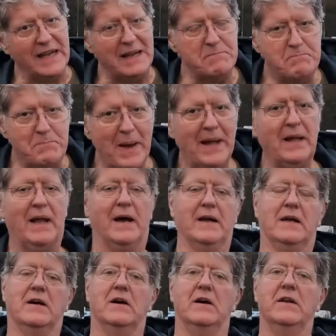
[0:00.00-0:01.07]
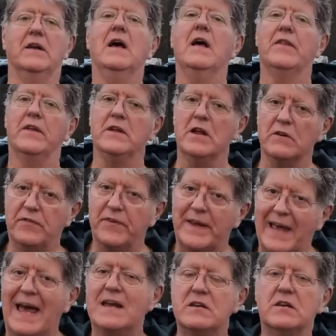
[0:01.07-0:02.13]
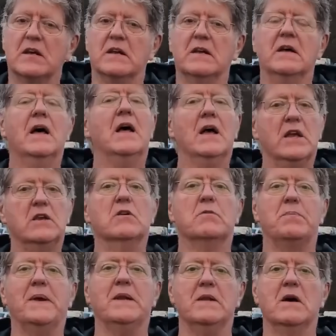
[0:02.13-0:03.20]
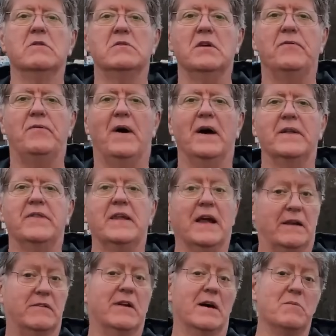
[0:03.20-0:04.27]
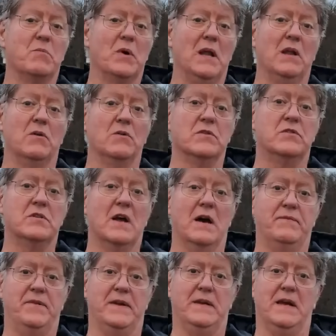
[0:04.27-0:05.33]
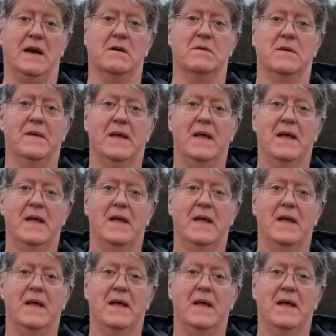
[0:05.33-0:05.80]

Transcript: the bell icon, the notification, you'll be notified the next time we launch a video.